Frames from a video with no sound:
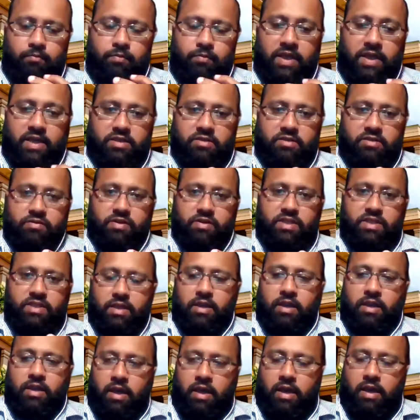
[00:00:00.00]
Yes,
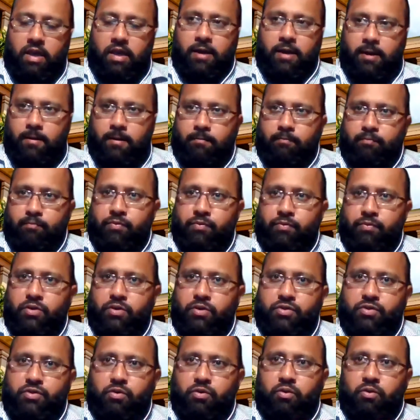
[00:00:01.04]
Christine.
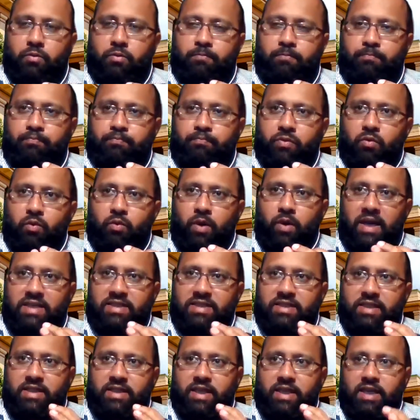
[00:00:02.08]
So
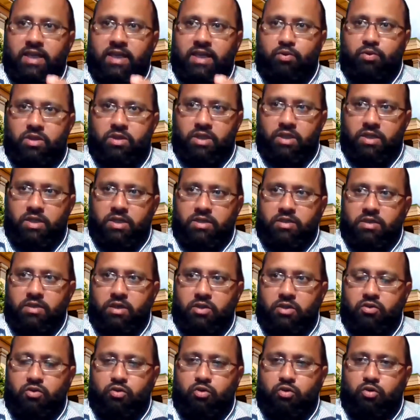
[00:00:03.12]
whilst the GATE portal is
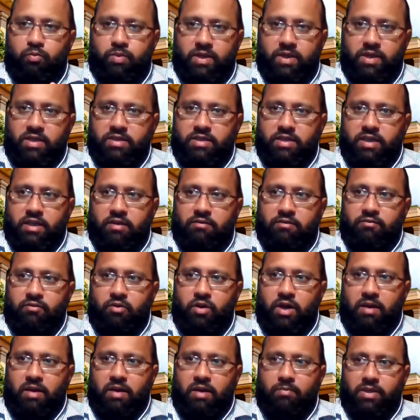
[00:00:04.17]
not open as yet
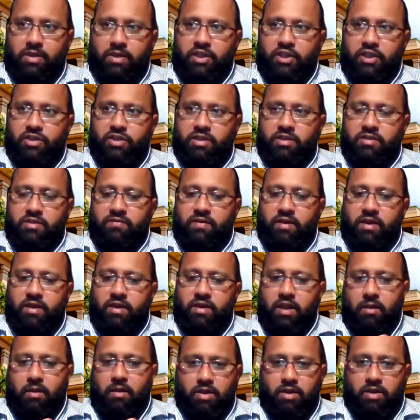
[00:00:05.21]
for applications for the
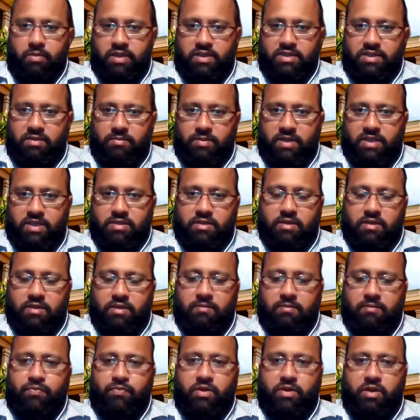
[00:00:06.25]
upcoming semester,
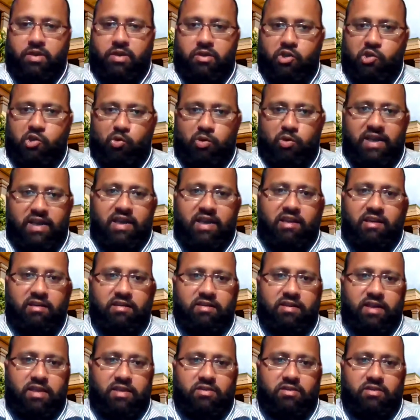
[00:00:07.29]
you can go ahead
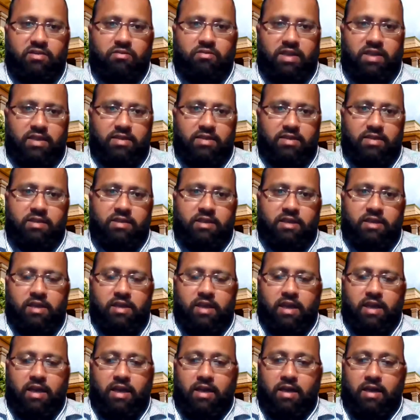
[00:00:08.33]
and get your GATE
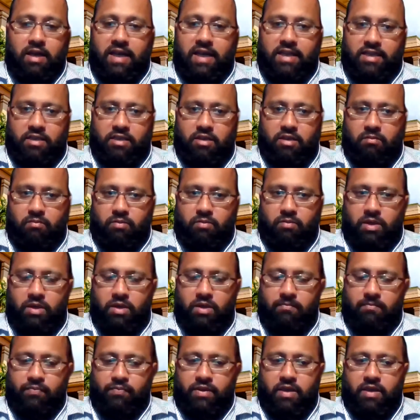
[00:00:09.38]
ID number
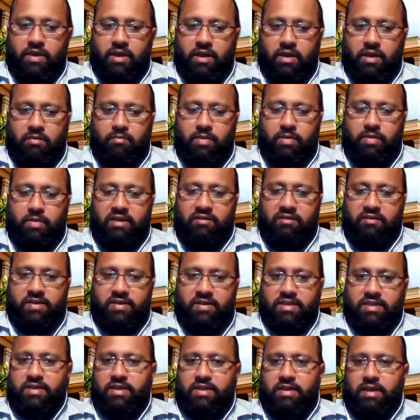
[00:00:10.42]
by
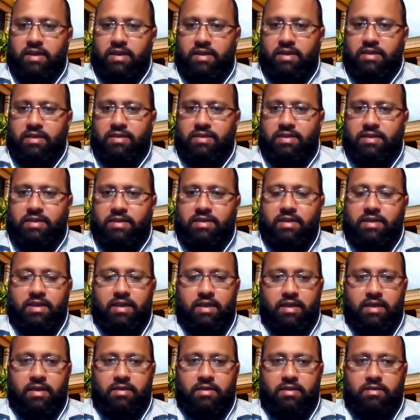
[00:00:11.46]
visiting any TT
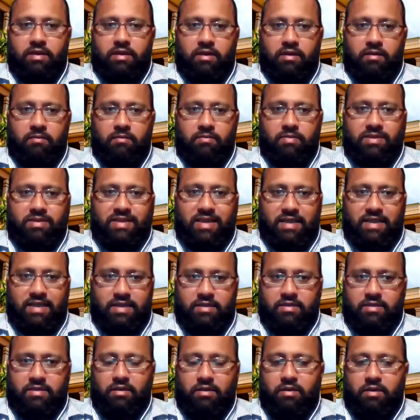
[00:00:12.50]
Connect
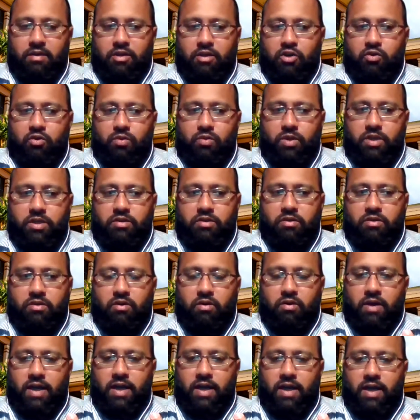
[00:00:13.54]
center with
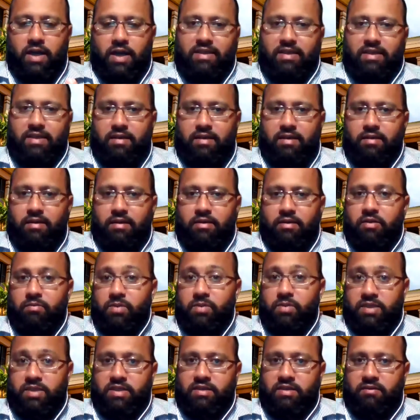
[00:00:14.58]
your ID card and your
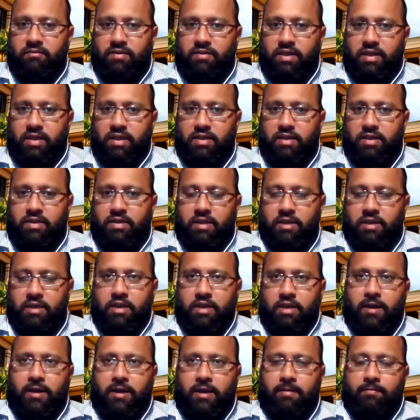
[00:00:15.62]
birth
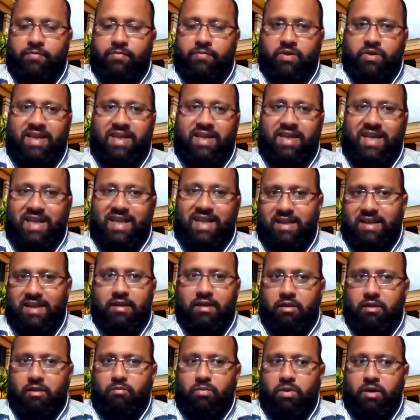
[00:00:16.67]
certificate. So getting
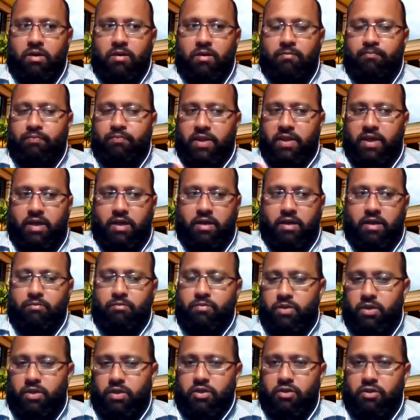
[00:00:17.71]
that number,
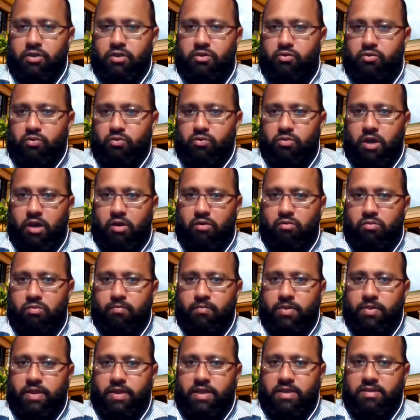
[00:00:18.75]
you can do now.
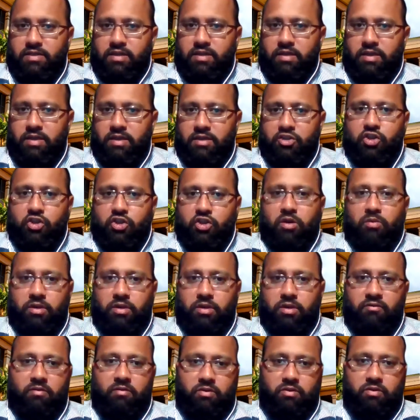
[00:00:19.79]
There's nothing stopping
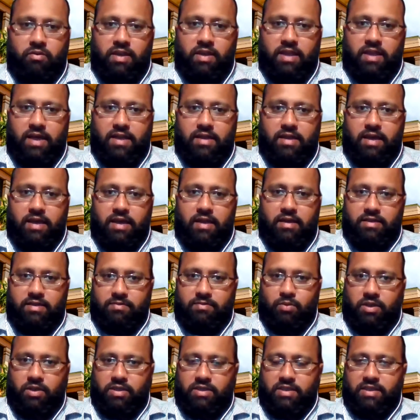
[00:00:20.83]
you from doing that at this
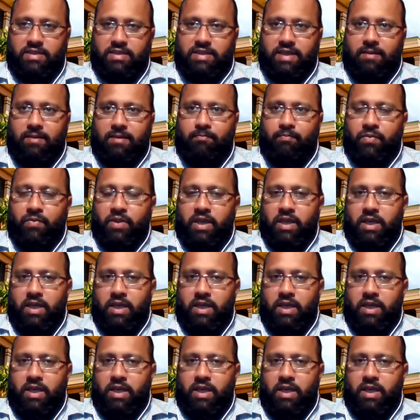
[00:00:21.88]
point in time.